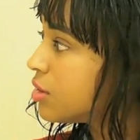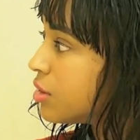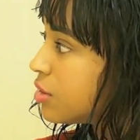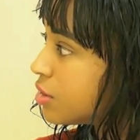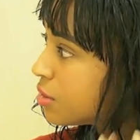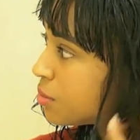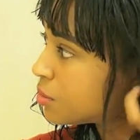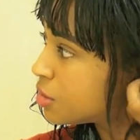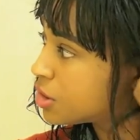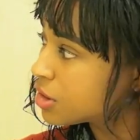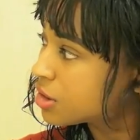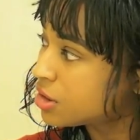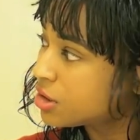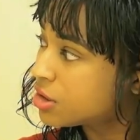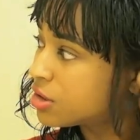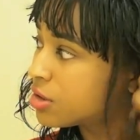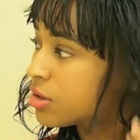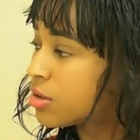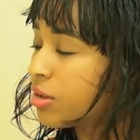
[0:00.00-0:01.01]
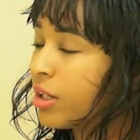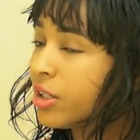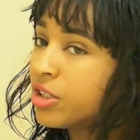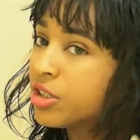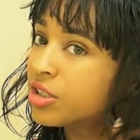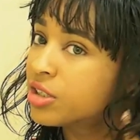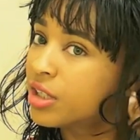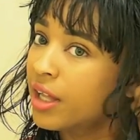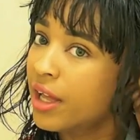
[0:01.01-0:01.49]
So I'm just going to
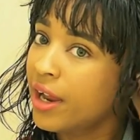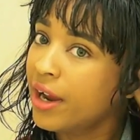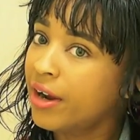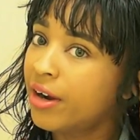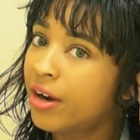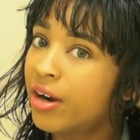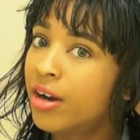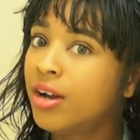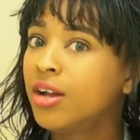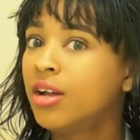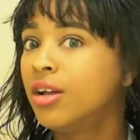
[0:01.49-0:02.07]
scrunch the hair